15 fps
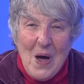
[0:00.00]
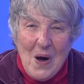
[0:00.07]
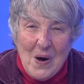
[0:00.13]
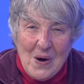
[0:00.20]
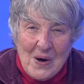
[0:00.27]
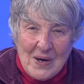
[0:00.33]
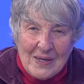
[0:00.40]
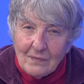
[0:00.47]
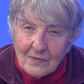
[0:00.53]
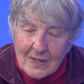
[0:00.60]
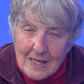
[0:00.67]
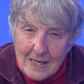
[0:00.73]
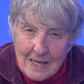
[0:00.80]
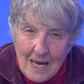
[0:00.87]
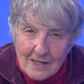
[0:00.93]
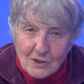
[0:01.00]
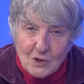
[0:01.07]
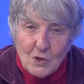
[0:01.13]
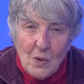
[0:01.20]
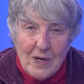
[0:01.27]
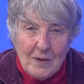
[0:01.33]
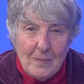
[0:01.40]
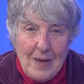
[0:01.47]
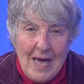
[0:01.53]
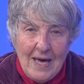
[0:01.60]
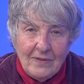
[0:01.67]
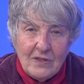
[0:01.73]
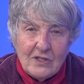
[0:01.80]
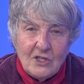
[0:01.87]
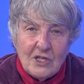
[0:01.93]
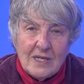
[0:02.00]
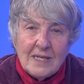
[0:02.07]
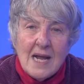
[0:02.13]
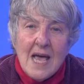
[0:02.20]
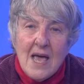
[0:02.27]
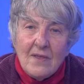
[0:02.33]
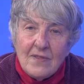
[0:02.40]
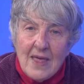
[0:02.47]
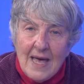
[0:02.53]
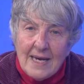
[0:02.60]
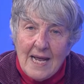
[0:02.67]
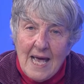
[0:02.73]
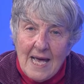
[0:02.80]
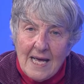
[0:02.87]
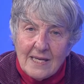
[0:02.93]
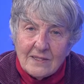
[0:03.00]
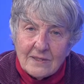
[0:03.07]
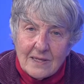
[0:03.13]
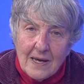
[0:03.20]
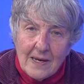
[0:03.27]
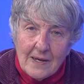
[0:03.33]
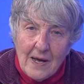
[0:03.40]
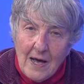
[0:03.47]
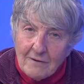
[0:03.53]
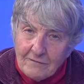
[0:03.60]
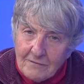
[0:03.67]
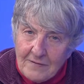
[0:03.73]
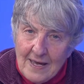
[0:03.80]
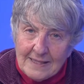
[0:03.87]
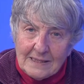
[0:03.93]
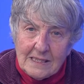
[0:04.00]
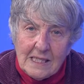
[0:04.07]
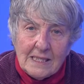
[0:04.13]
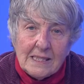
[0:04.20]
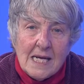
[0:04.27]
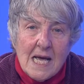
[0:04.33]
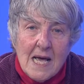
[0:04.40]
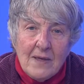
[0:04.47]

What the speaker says: on the soil pathogen that has affected